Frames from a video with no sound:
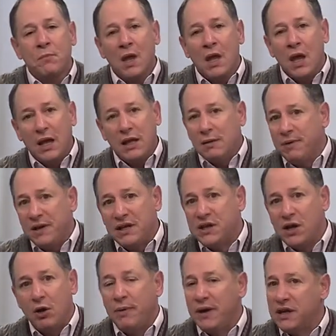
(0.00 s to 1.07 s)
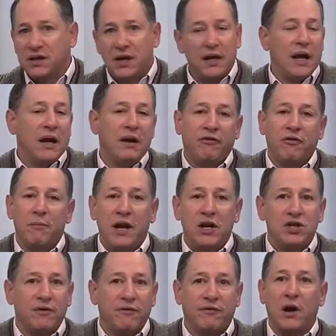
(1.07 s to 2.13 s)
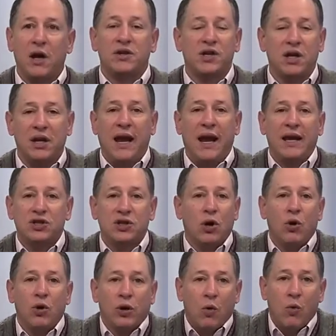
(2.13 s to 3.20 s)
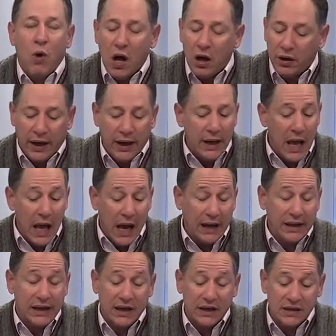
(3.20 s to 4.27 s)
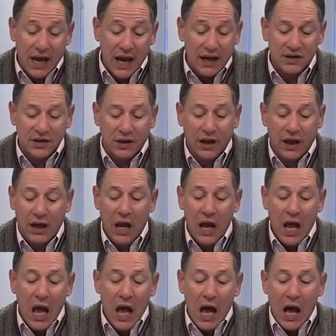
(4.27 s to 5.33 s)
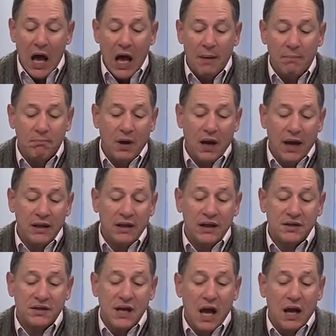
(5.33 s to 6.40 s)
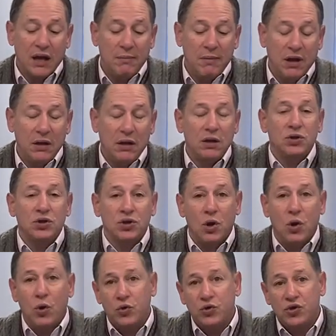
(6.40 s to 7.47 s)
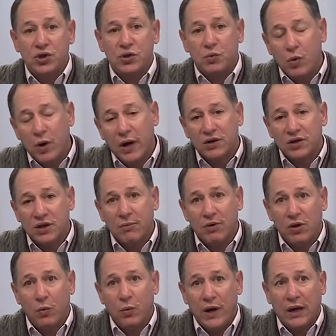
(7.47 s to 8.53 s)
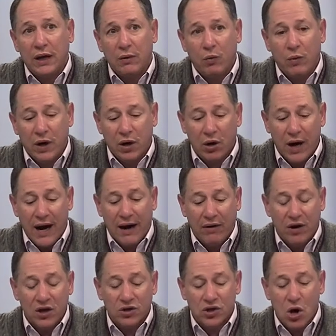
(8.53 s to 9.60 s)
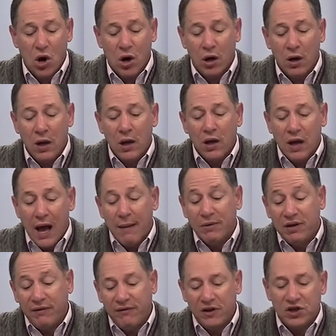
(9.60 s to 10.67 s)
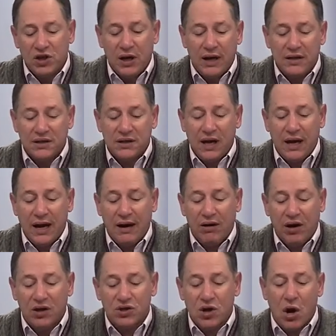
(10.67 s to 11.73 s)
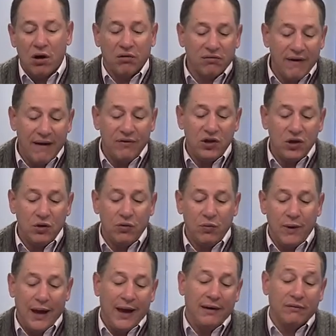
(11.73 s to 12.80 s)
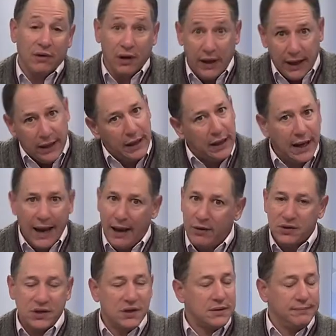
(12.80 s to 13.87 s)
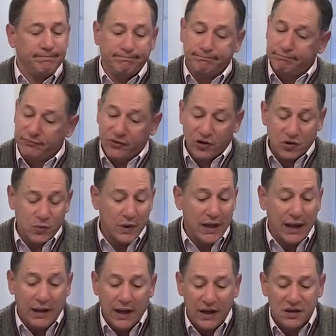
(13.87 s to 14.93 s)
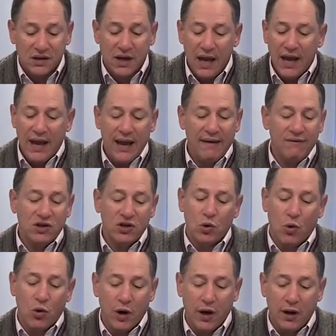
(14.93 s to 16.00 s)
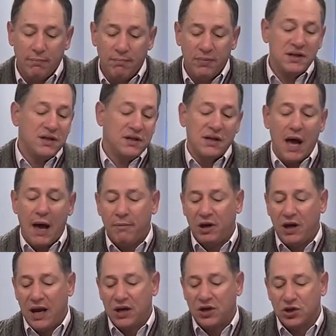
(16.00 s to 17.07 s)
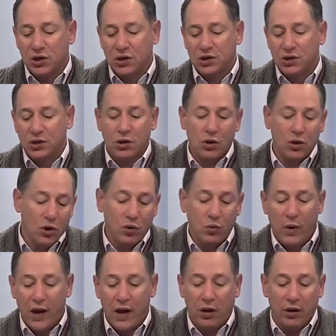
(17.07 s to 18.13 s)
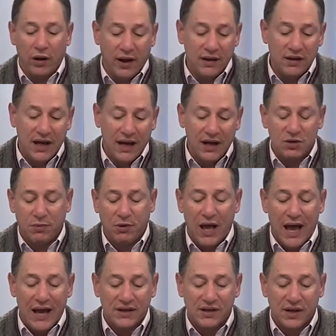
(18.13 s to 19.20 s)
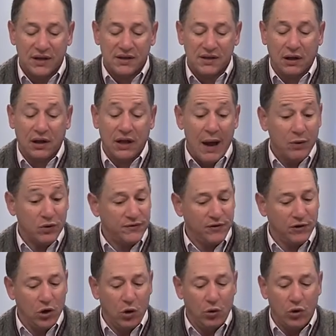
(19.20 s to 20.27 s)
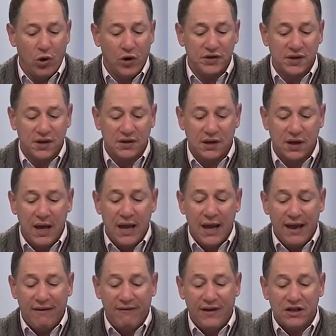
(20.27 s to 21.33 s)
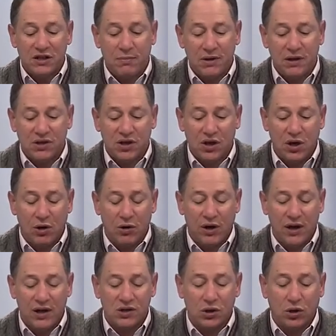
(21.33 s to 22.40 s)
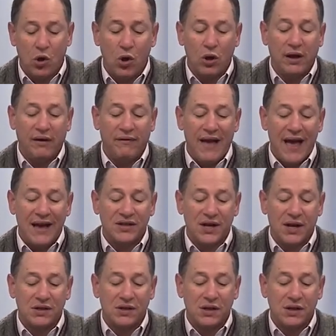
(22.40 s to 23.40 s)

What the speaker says: and the PCAOB send out information for us to enhance our audit quality, I think it's excellent. And this document shows where some of the weaker areas are. Common deficiency areas are revenue and related accounts. First one they list, inventory, business combinations, goodwill, intangible assets, allowance for loan losses, investment securities, long-lived assets,